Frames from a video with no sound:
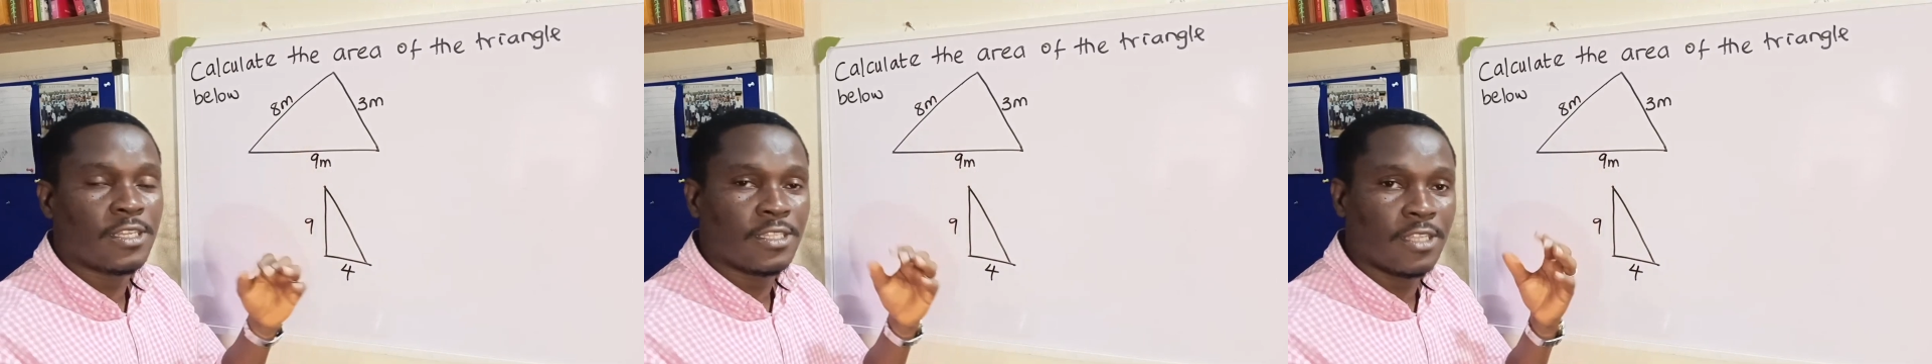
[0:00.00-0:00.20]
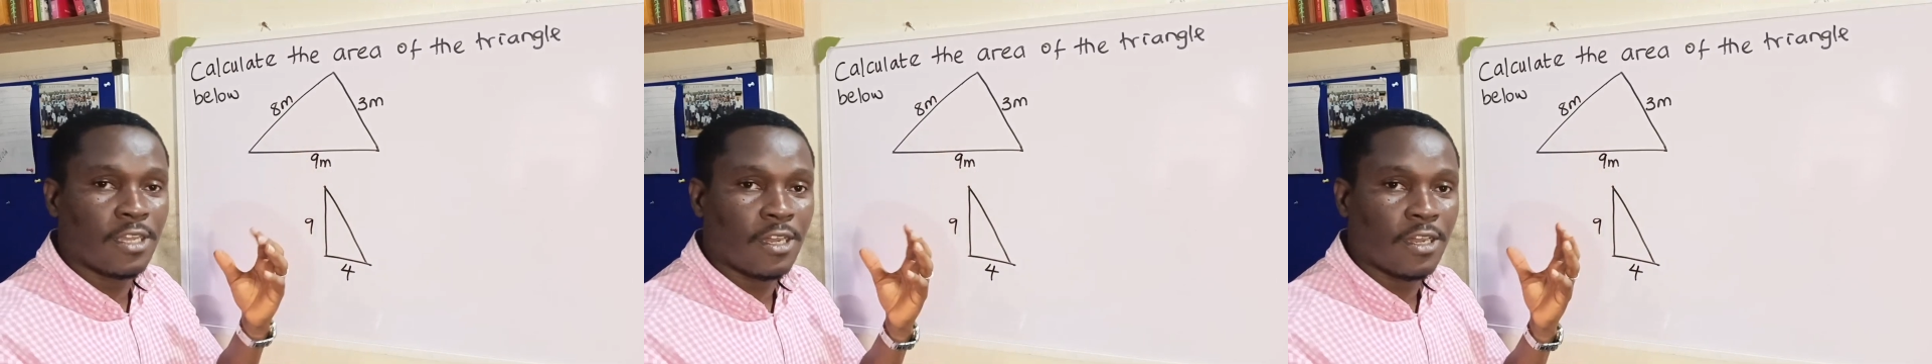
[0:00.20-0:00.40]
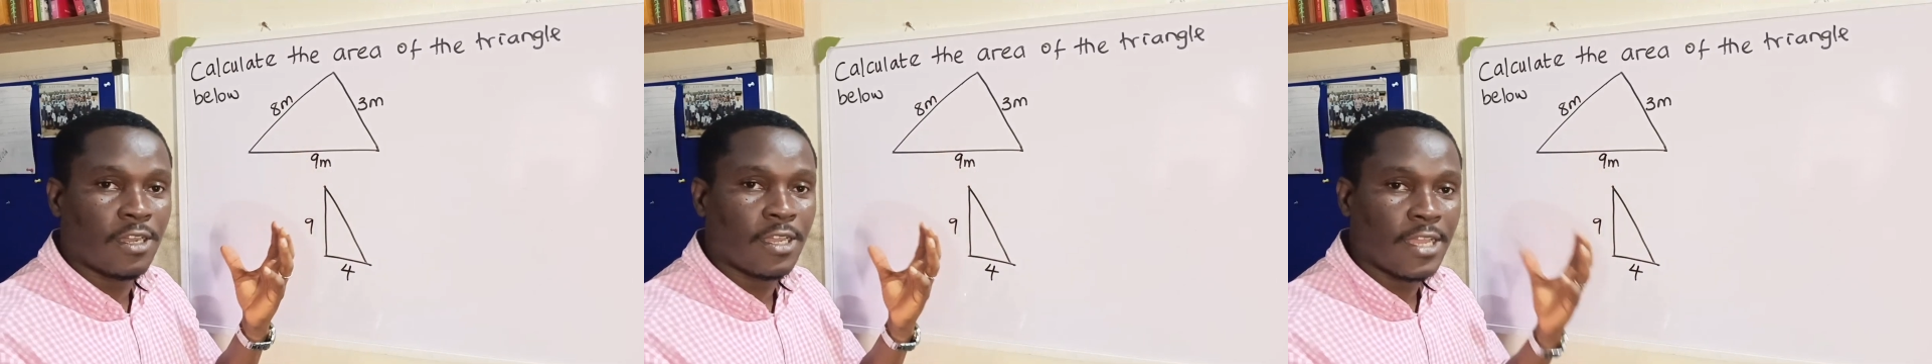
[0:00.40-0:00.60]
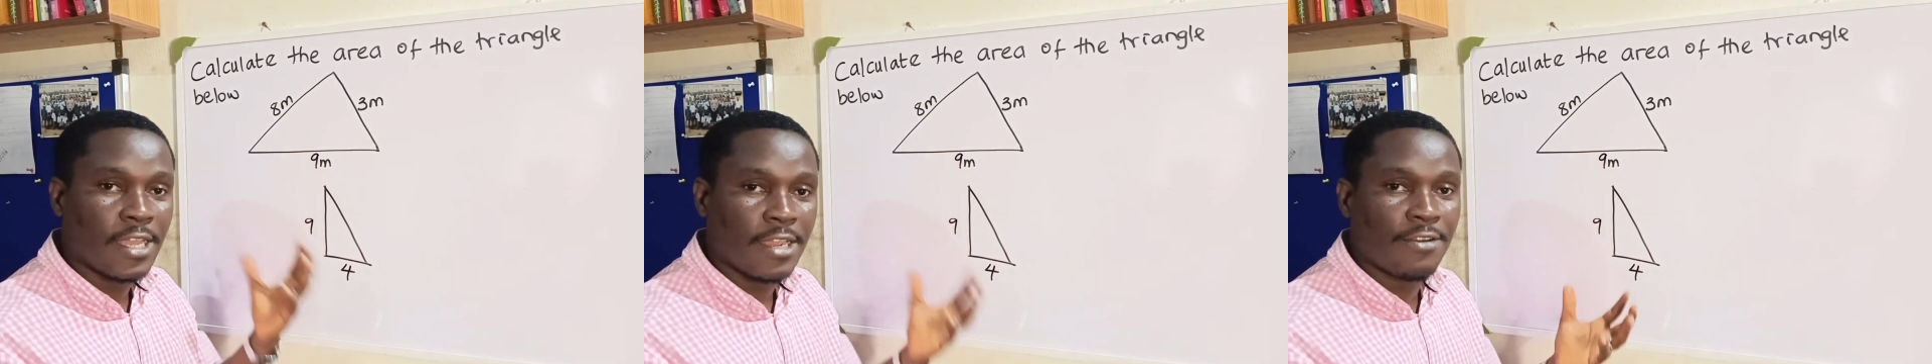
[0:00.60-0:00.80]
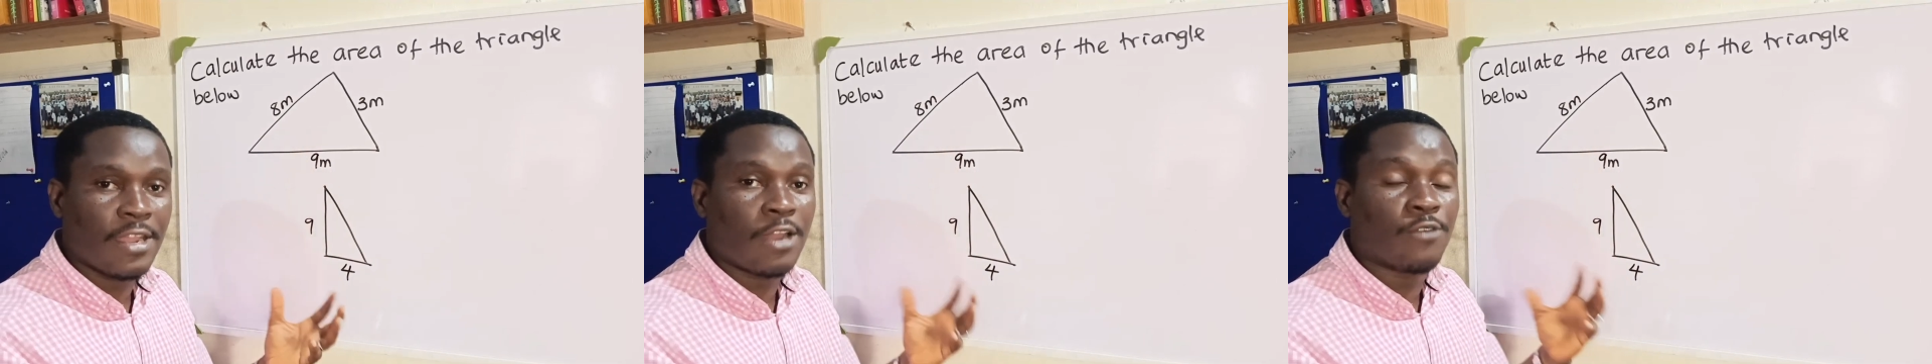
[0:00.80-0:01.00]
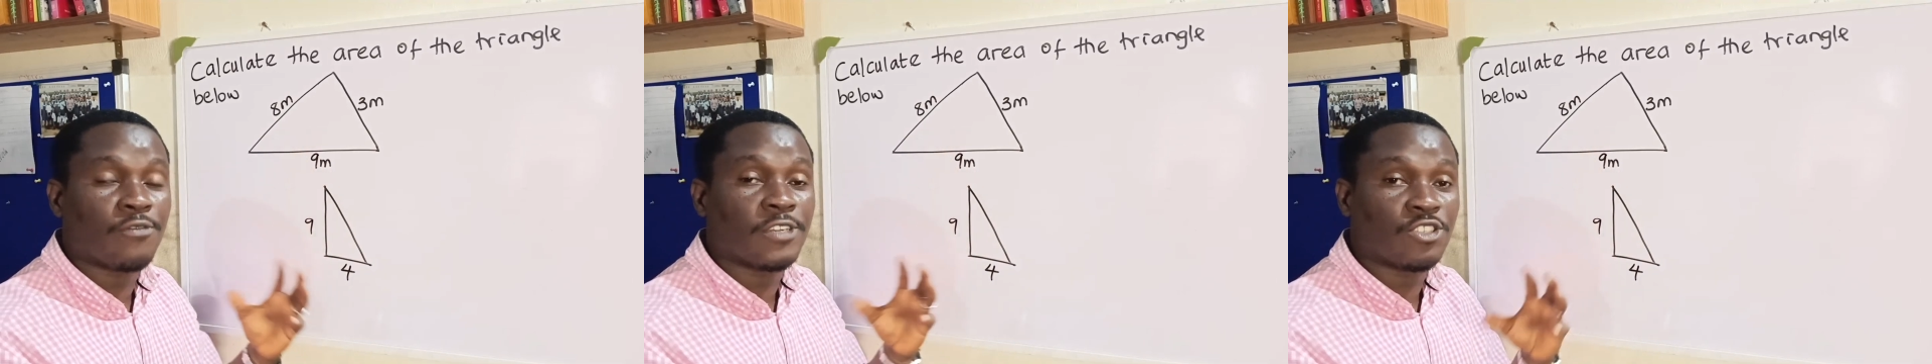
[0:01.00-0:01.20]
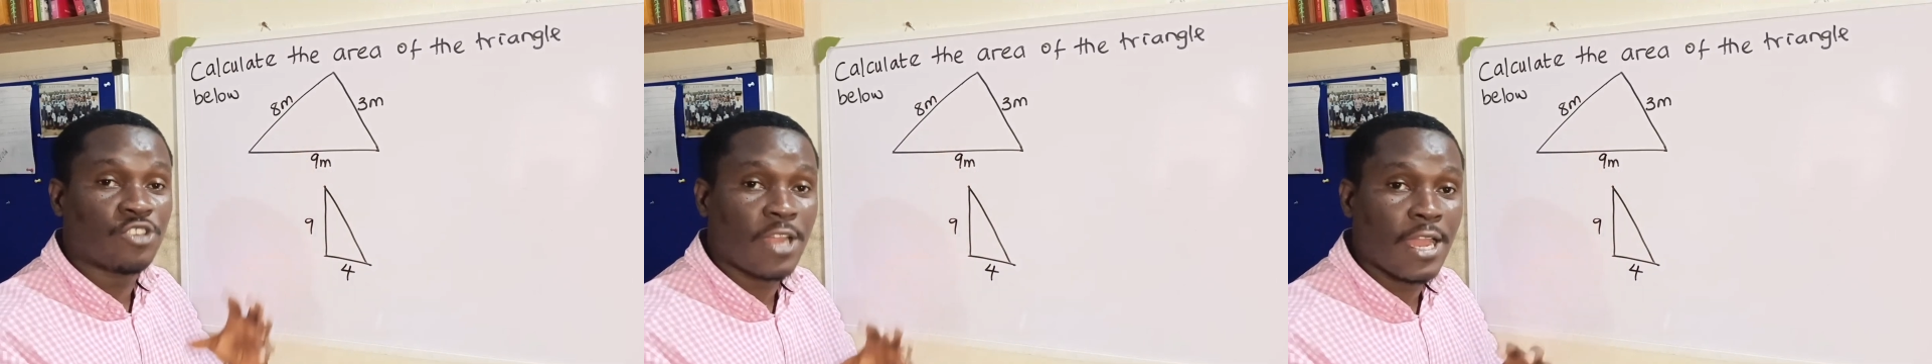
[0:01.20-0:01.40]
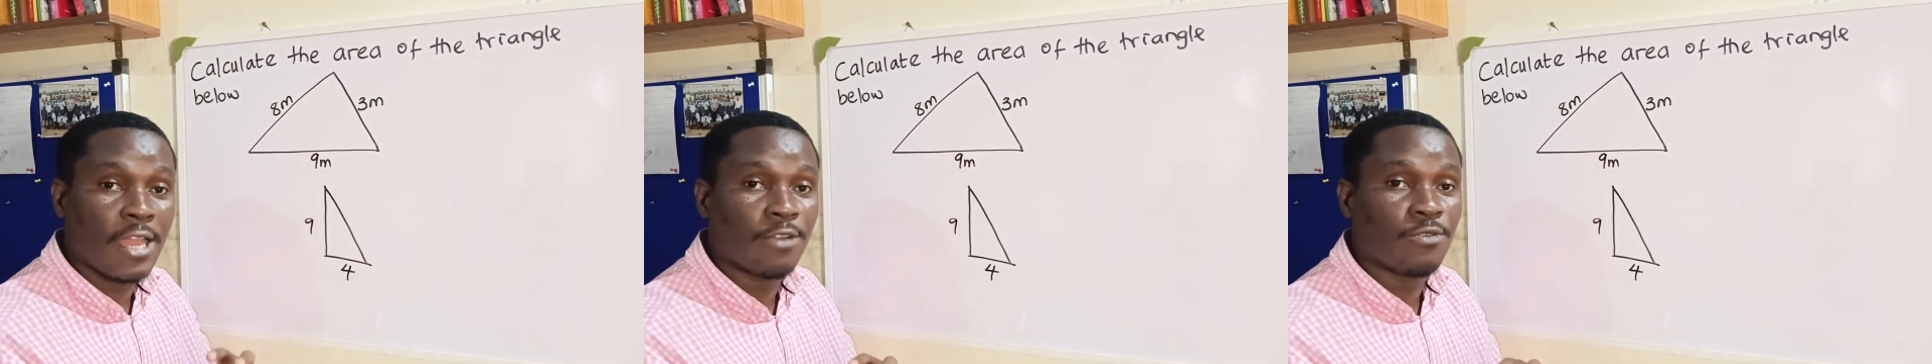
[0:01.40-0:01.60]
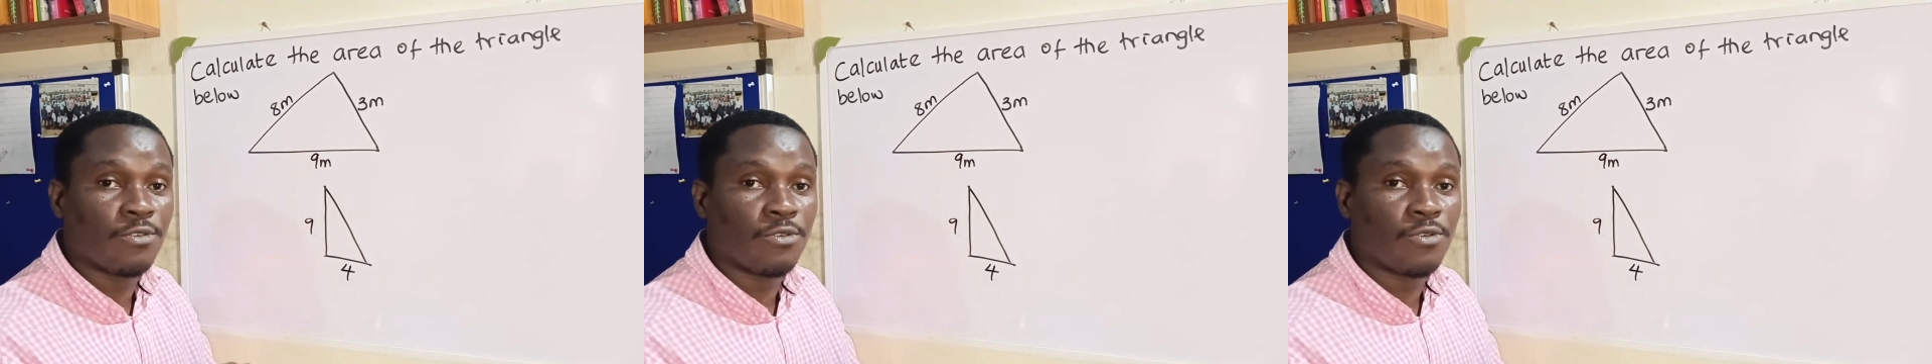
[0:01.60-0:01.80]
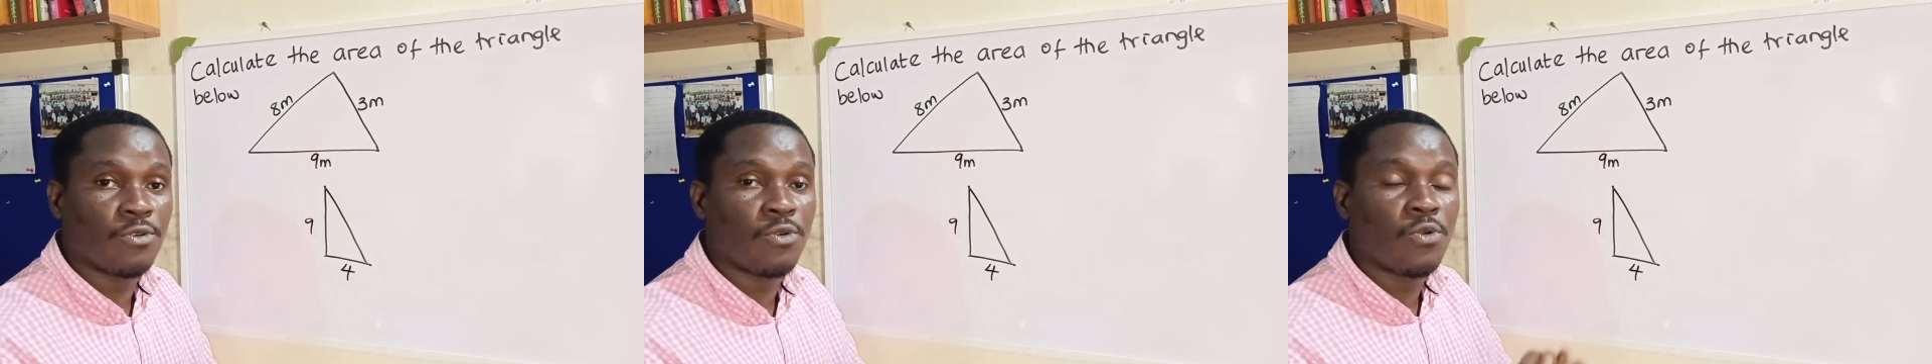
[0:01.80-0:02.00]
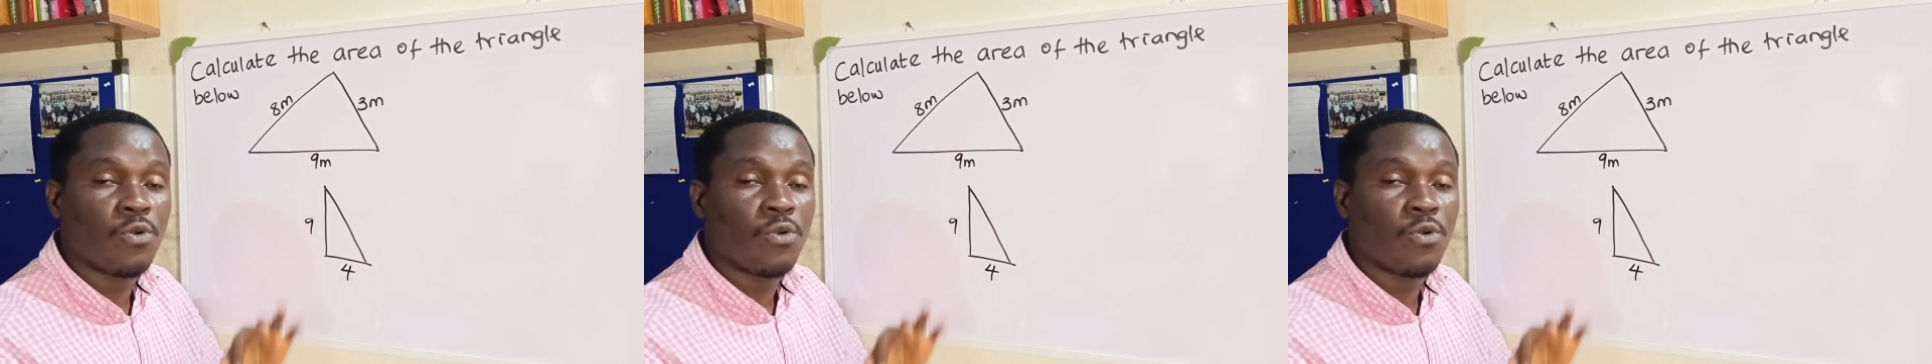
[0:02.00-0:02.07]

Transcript: the area of a triangle